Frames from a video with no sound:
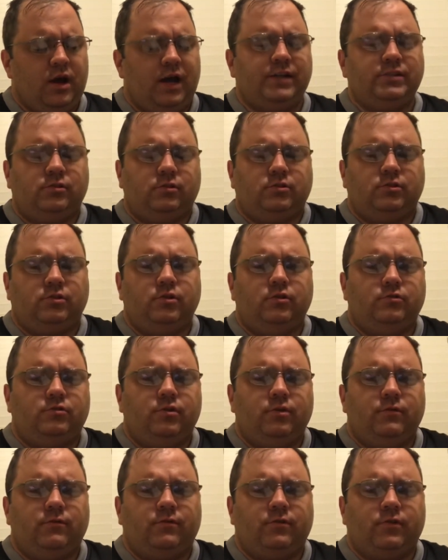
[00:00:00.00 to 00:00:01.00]
searched
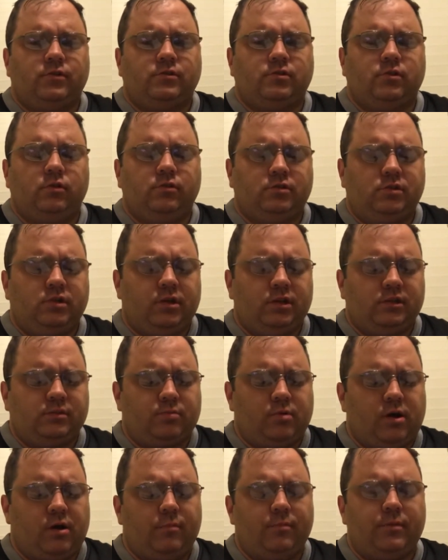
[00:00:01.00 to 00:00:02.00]
YouTube for a solution to this
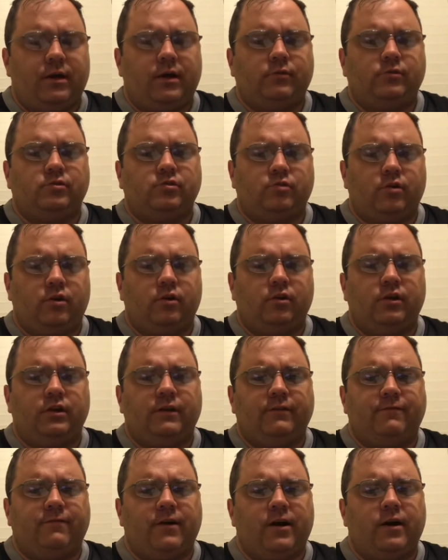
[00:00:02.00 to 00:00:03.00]
problem, and I was struggling
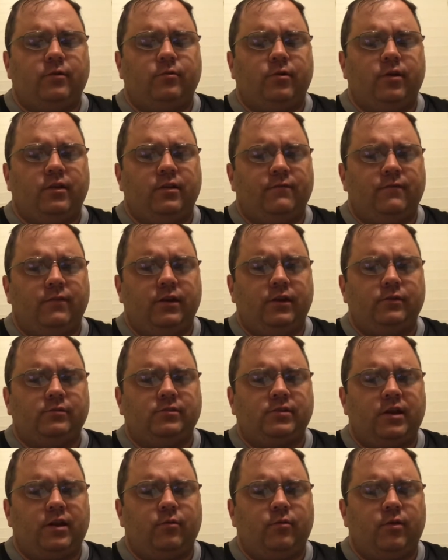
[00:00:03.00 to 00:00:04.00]
to find one in the
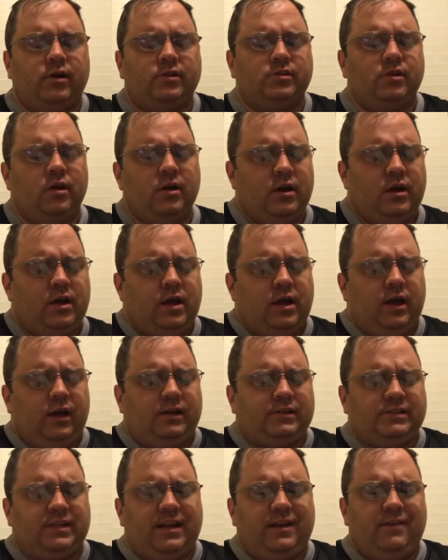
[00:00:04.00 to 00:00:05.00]
videos that I watched
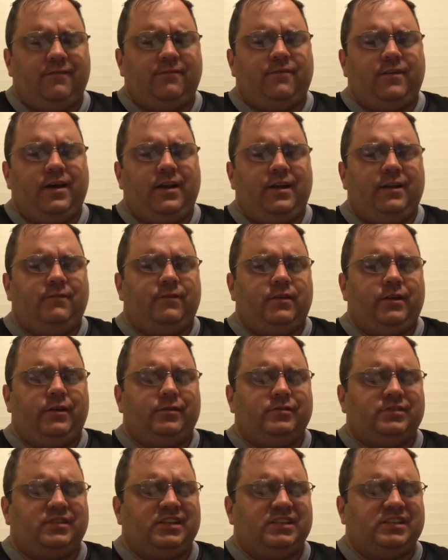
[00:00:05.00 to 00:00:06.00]
because I didn't find any
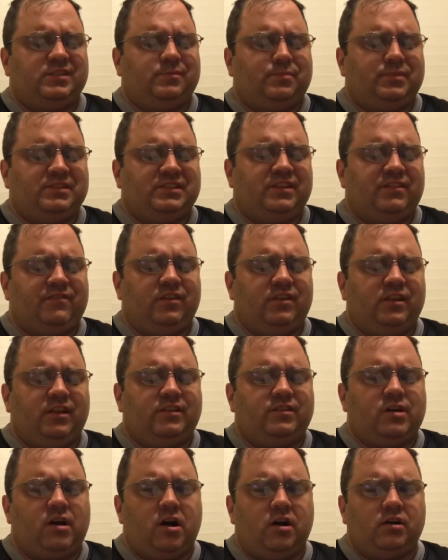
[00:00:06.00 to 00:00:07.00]
videos that specifically
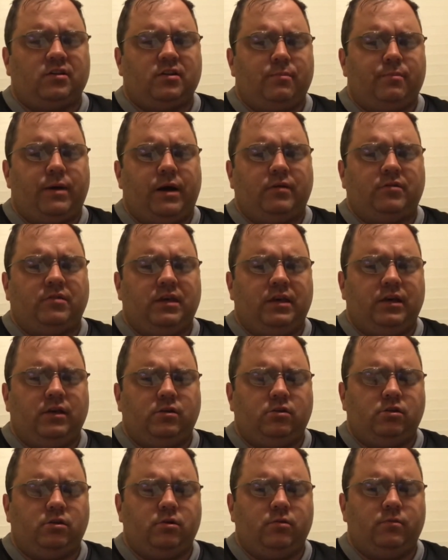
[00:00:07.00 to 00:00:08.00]
talked about the
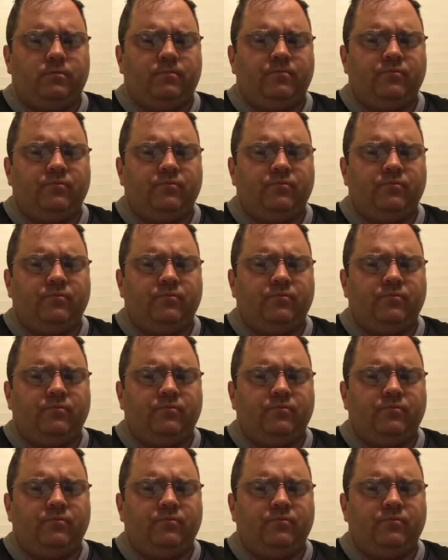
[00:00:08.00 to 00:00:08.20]
issue.